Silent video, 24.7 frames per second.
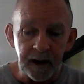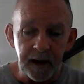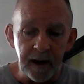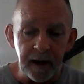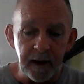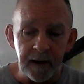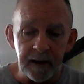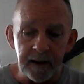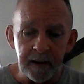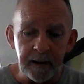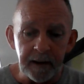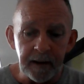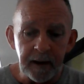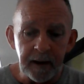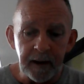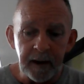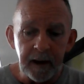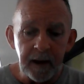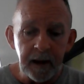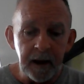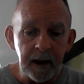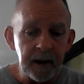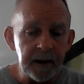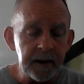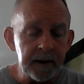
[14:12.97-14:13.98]
uh,
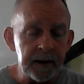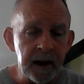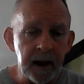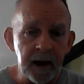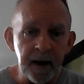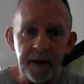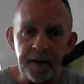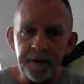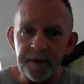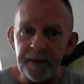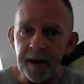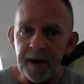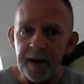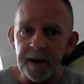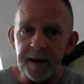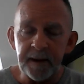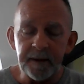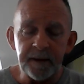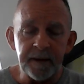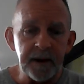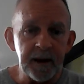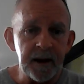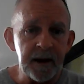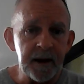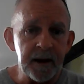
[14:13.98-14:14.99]

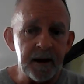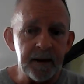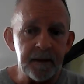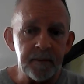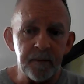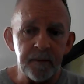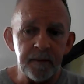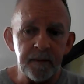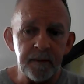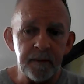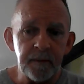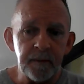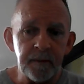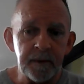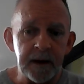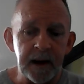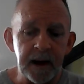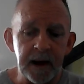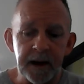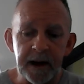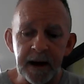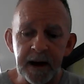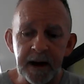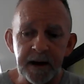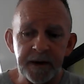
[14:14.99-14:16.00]
nothing that
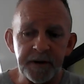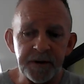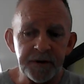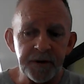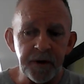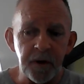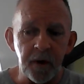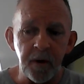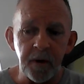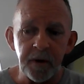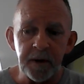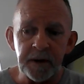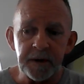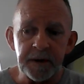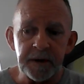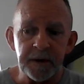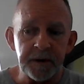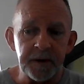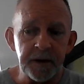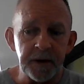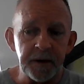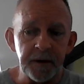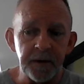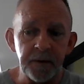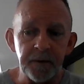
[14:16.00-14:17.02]
that he started to
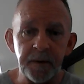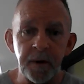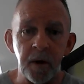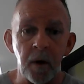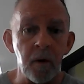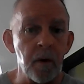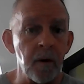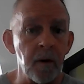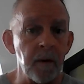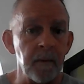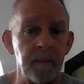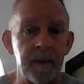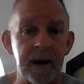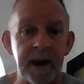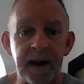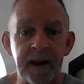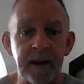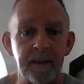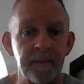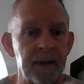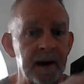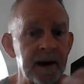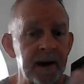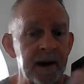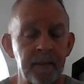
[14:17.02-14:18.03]
do, nor
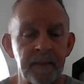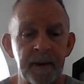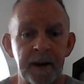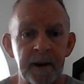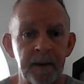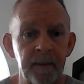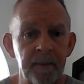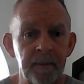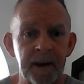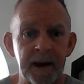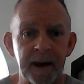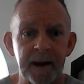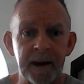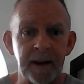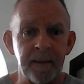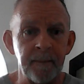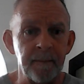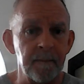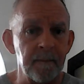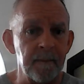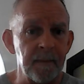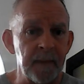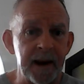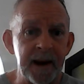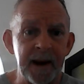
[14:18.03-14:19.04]
me, many, many, many,
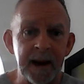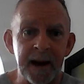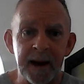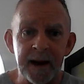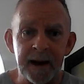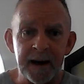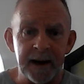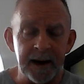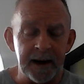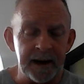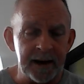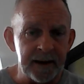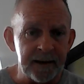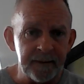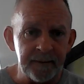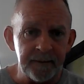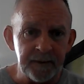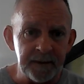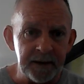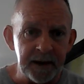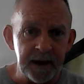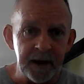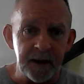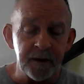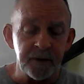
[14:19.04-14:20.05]
many
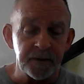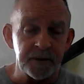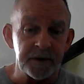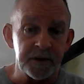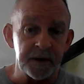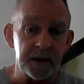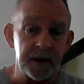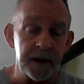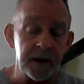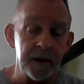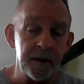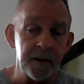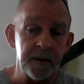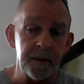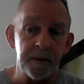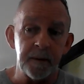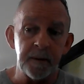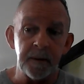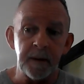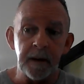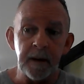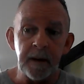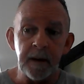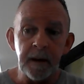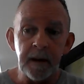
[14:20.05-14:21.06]
years ago,
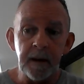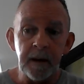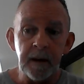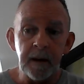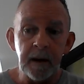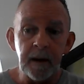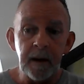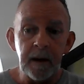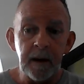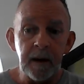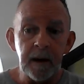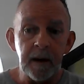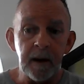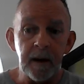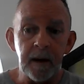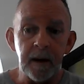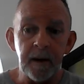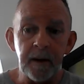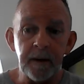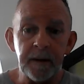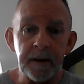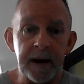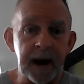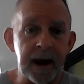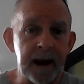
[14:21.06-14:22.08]

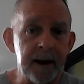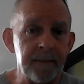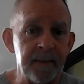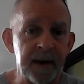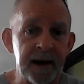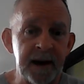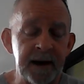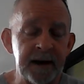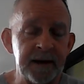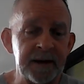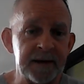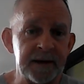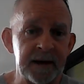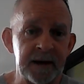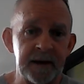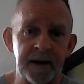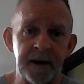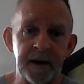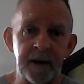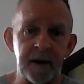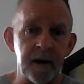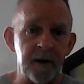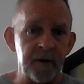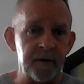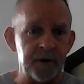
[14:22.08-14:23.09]
uh, came easy.
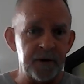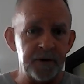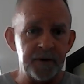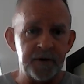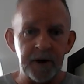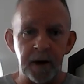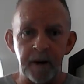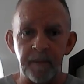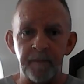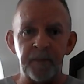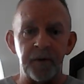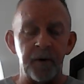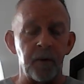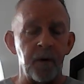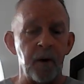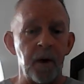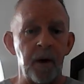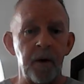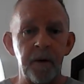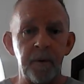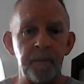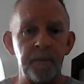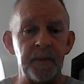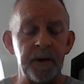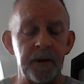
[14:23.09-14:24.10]
You know, you jump the
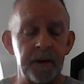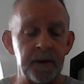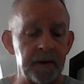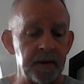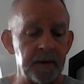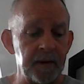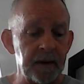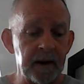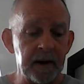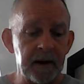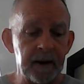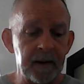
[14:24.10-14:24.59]
rope, you